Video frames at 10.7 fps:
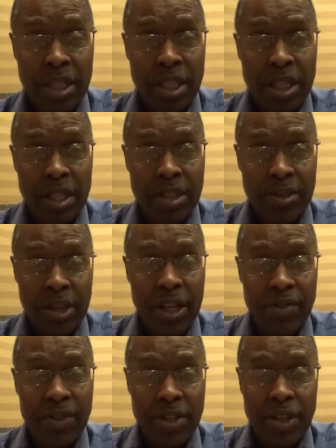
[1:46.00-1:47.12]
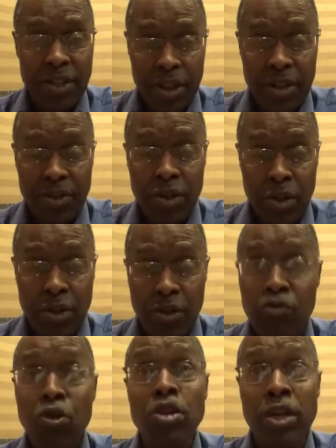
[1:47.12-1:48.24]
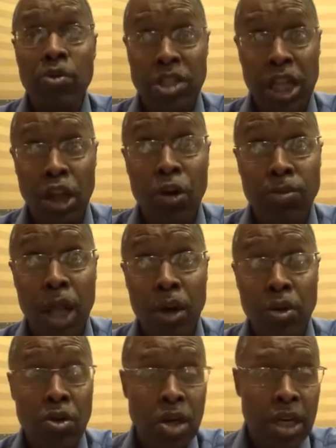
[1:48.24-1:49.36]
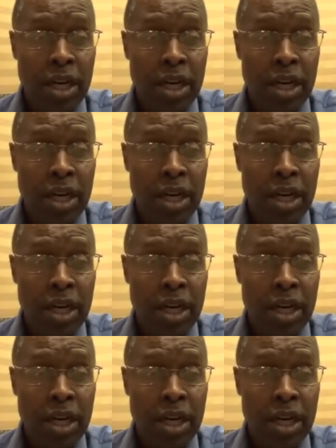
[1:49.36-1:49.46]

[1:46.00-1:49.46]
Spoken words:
The ruling was a low blow,